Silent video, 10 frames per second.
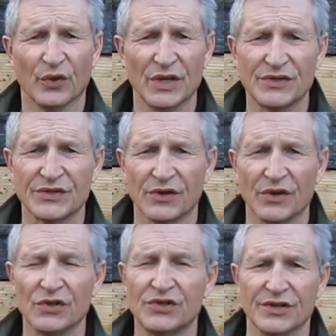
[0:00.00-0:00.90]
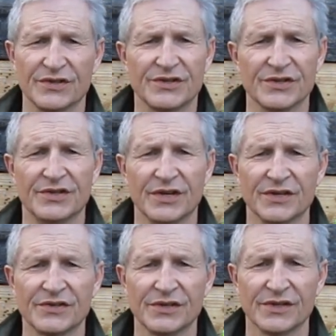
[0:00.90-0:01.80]
research and
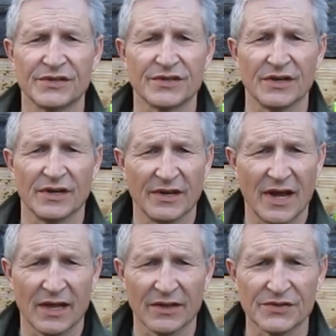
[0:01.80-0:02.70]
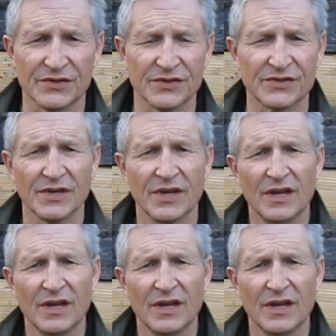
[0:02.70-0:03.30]
statistics and analysis